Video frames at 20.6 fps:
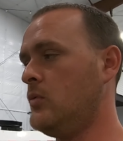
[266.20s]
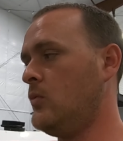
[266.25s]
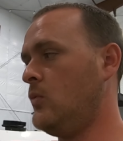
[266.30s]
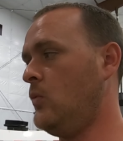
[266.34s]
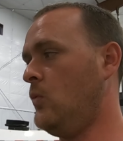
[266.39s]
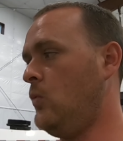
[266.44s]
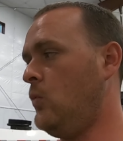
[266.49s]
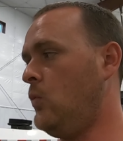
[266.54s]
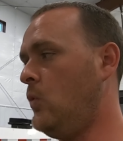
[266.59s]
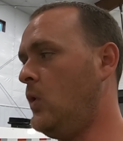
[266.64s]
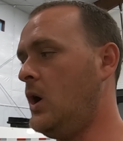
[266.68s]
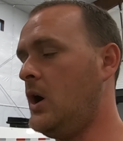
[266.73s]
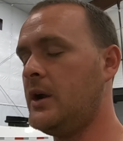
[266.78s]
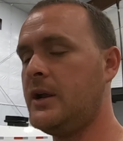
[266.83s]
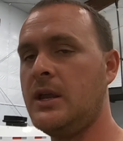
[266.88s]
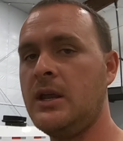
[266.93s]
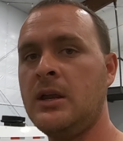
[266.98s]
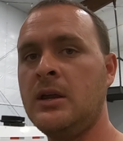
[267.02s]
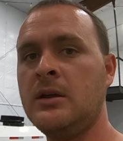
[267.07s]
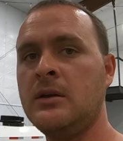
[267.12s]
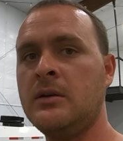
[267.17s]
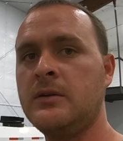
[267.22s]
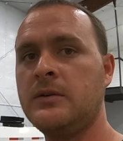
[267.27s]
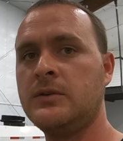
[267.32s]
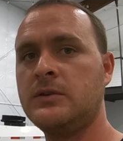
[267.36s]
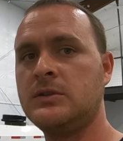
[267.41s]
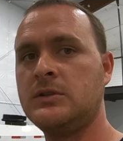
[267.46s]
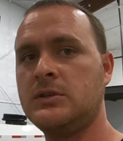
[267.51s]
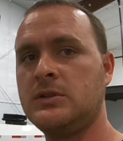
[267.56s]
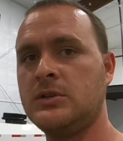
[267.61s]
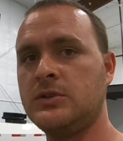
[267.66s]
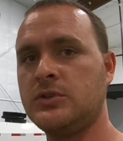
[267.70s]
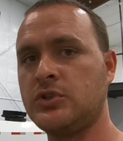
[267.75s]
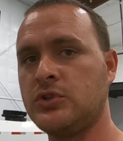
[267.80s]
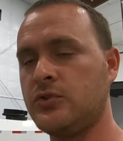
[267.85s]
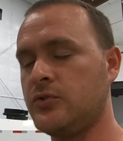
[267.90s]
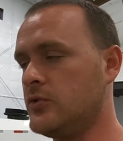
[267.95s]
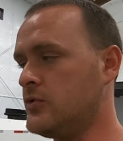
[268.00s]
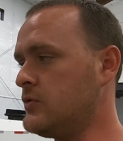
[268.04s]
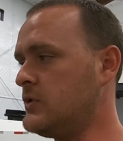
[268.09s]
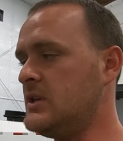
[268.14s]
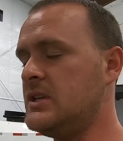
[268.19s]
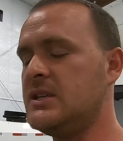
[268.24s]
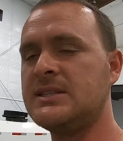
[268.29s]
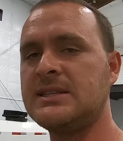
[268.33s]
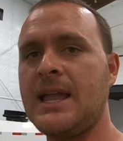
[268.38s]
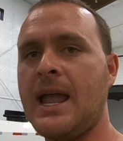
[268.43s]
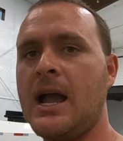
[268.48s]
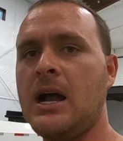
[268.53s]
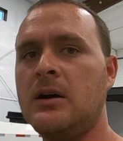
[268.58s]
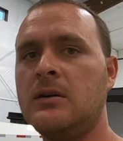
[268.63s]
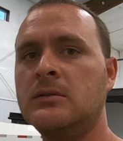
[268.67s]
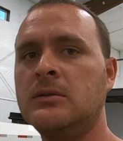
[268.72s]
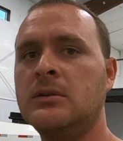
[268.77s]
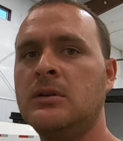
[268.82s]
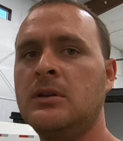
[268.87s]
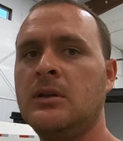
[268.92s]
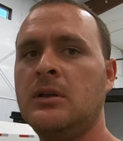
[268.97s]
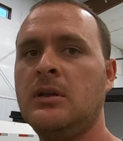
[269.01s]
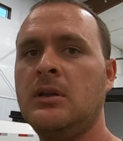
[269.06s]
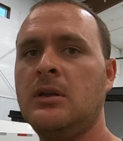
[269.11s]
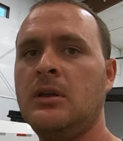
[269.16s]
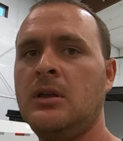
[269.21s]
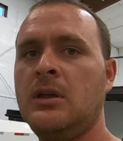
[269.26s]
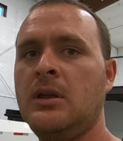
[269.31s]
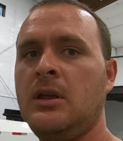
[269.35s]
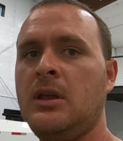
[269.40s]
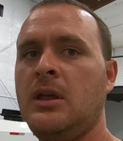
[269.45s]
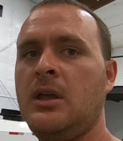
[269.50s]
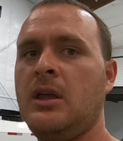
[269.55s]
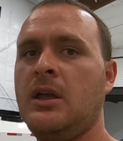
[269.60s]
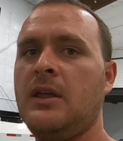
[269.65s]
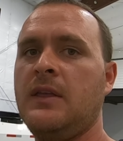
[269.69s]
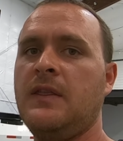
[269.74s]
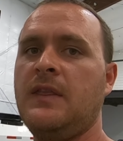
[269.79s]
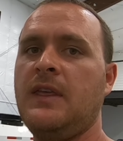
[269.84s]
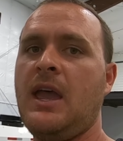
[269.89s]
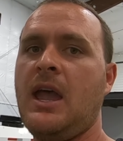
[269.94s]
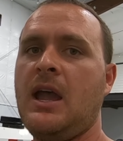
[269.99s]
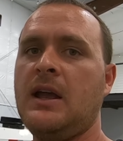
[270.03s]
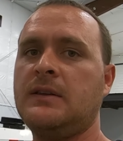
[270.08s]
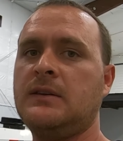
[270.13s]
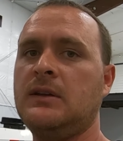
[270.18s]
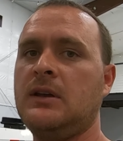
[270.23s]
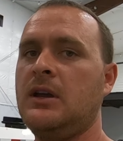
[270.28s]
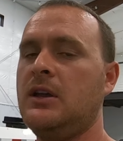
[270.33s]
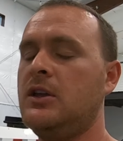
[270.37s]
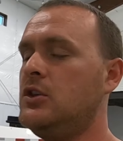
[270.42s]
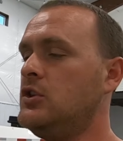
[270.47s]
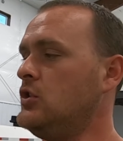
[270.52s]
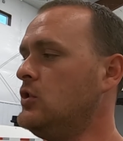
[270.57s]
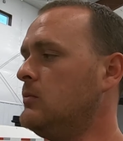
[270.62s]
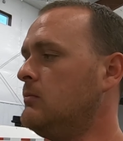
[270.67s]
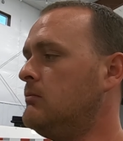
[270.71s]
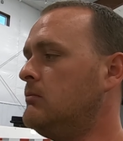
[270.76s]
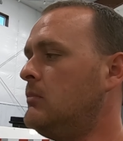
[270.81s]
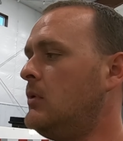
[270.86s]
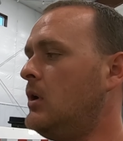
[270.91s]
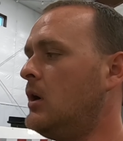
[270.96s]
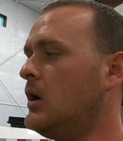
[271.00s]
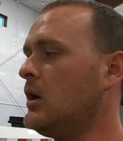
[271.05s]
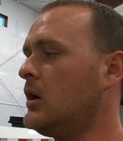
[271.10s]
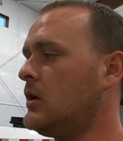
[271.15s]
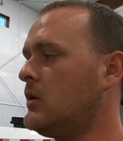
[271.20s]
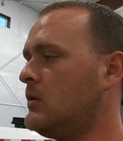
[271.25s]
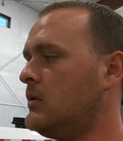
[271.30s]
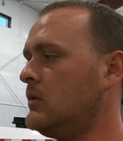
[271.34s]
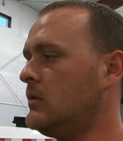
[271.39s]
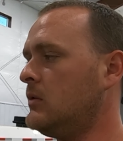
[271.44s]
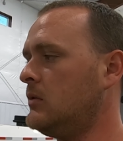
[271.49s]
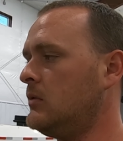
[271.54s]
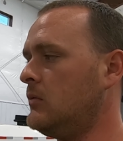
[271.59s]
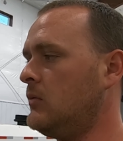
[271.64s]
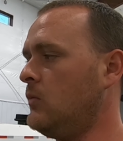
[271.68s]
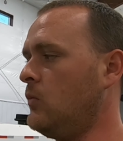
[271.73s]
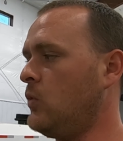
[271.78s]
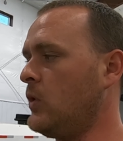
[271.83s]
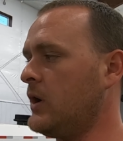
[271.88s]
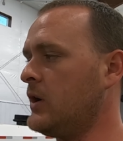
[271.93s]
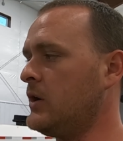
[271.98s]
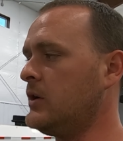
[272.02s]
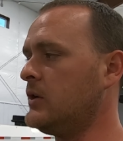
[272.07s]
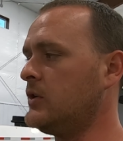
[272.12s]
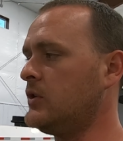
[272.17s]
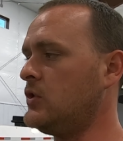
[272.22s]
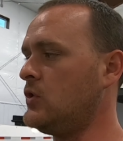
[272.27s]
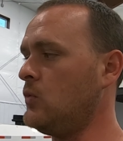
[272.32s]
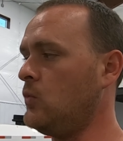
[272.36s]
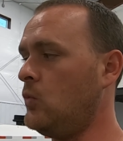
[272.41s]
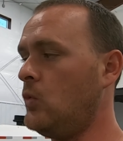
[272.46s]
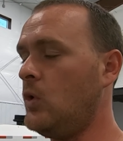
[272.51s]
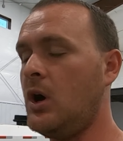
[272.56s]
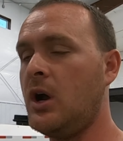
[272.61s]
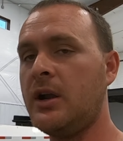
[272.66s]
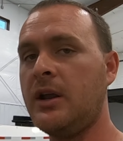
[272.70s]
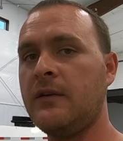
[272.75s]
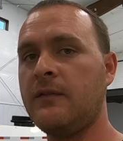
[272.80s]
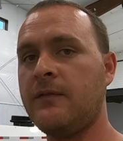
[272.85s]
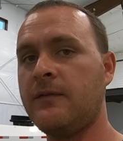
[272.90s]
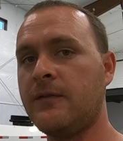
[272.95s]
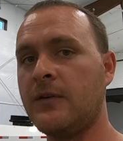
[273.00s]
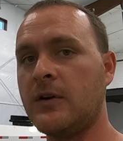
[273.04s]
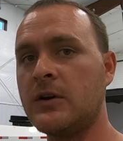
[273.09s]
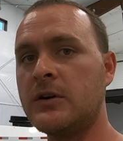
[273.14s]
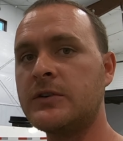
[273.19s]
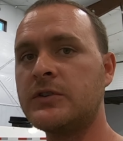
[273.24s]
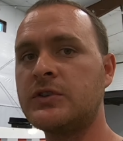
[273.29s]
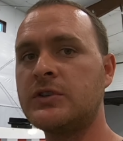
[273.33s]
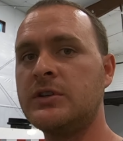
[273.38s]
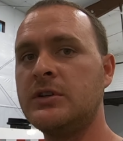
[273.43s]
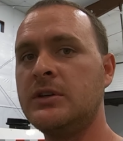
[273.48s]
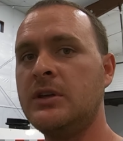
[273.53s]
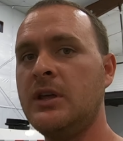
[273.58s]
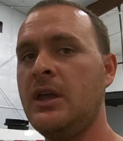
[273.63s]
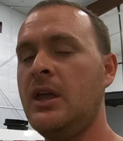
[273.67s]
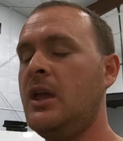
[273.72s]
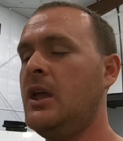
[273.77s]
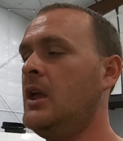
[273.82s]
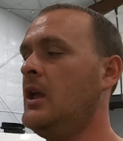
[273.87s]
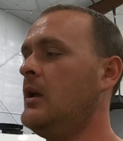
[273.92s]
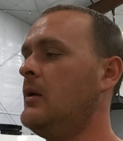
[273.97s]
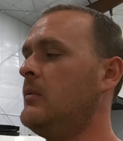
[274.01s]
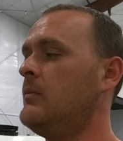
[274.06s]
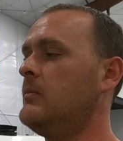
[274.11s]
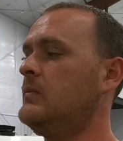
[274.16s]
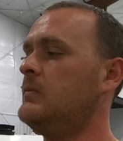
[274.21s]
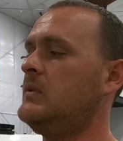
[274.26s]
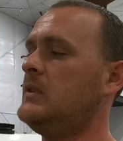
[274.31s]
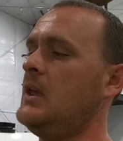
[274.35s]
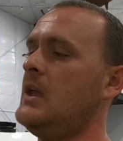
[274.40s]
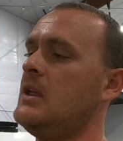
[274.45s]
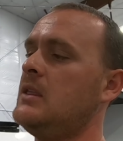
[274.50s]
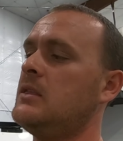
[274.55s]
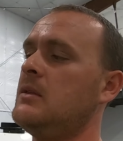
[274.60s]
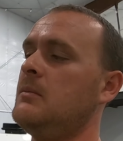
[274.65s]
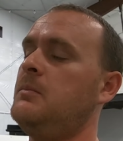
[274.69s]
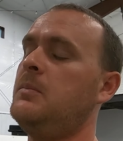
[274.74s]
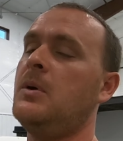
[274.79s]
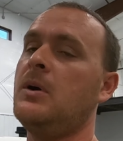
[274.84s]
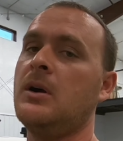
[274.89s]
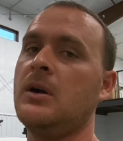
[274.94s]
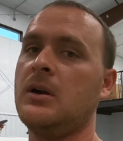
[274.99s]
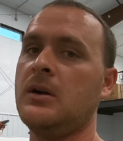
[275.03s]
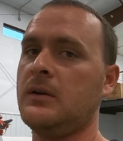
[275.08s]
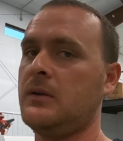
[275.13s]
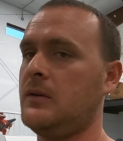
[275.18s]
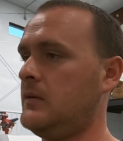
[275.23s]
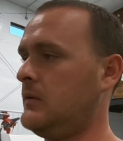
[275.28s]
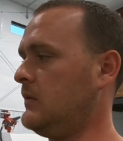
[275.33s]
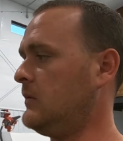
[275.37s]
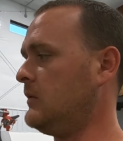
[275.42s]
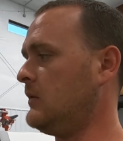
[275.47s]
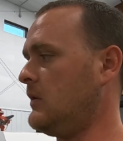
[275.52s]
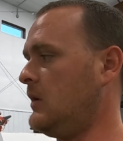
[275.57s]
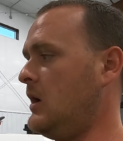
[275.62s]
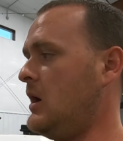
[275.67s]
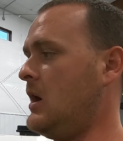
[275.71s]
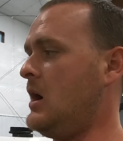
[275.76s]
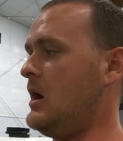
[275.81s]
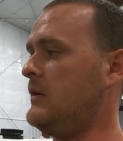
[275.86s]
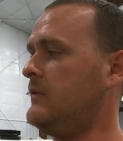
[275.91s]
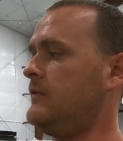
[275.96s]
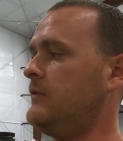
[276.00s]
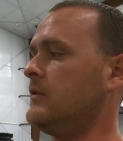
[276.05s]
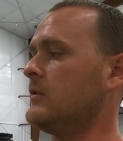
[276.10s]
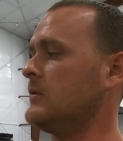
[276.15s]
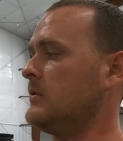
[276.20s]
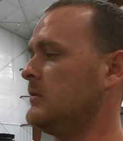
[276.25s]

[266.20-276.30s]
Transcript: Wanting to screw these down, that you mark where you want it first, take the part off